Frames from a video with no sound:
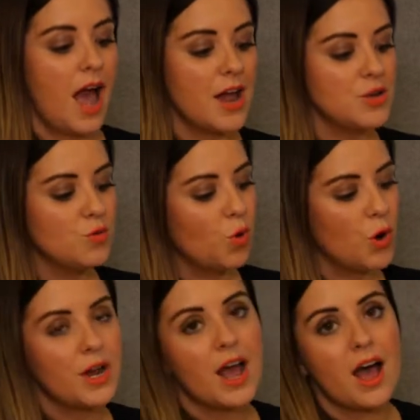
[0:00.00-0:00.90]
and you
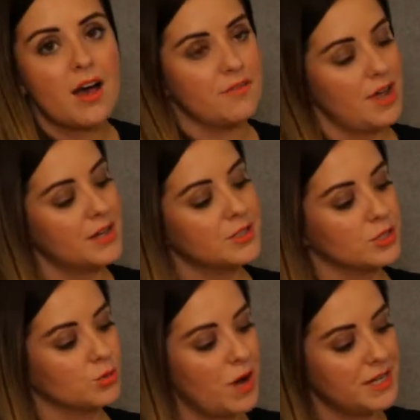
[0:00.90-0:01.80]
won't have a
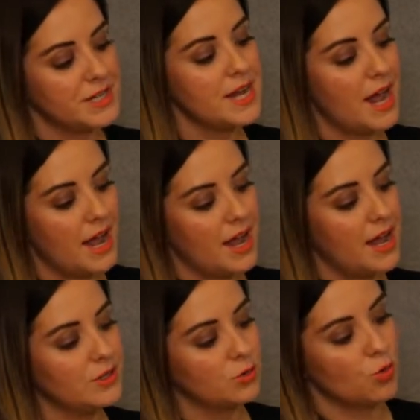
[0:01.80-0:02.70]
sweaty
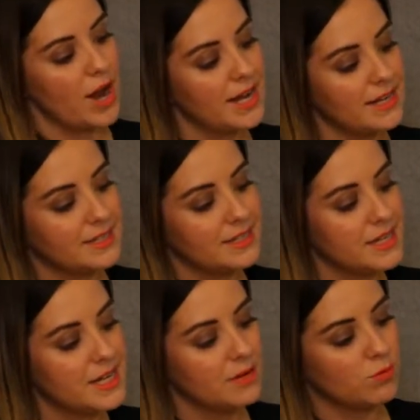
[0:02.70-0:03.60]
hand or any
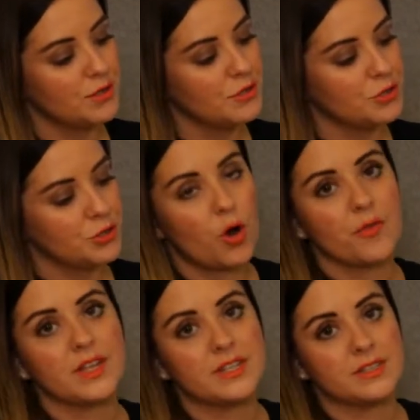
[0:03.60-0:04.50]
sticky residue
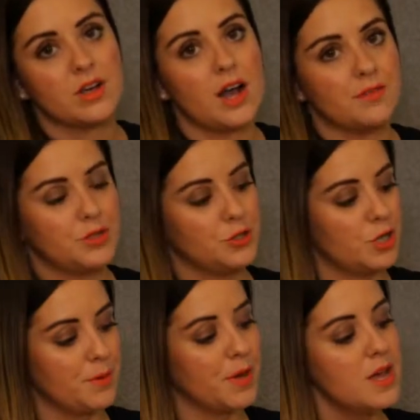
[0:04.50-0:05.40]
on this side of the
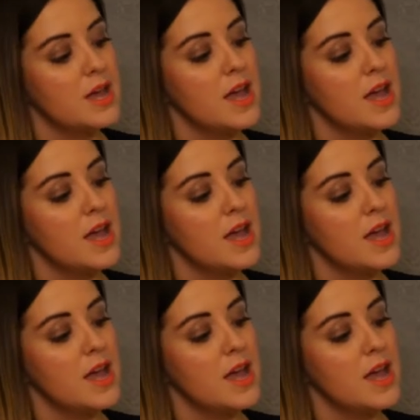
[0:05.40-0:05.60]
strip.